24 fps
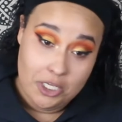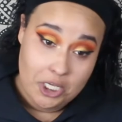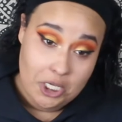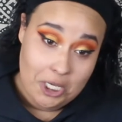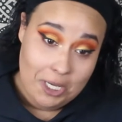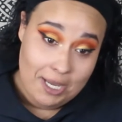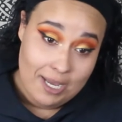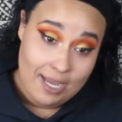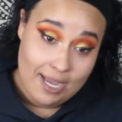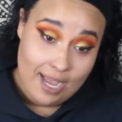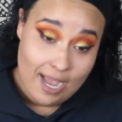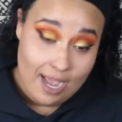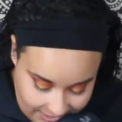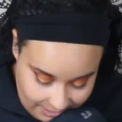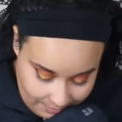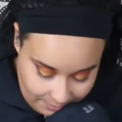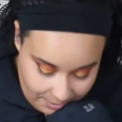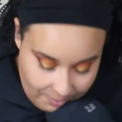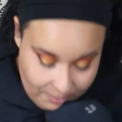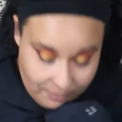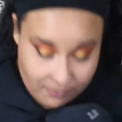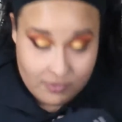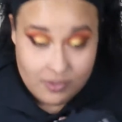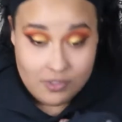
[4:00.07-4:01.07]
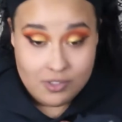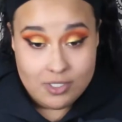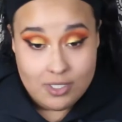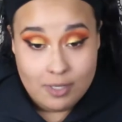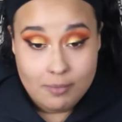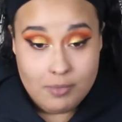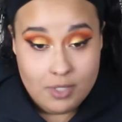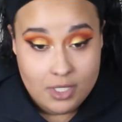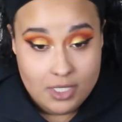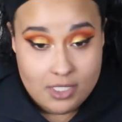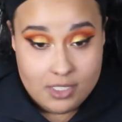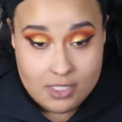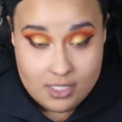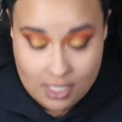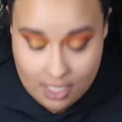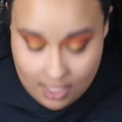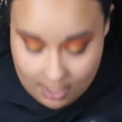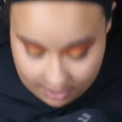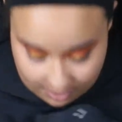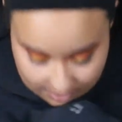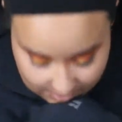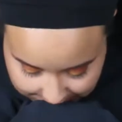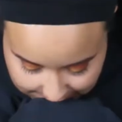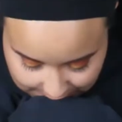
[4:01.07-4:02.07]
yeah. That made me feel something
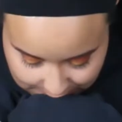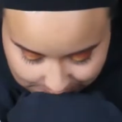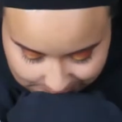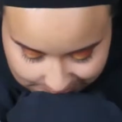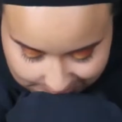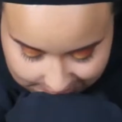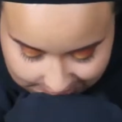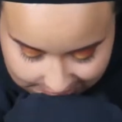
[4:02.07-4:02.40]
inside. Oh my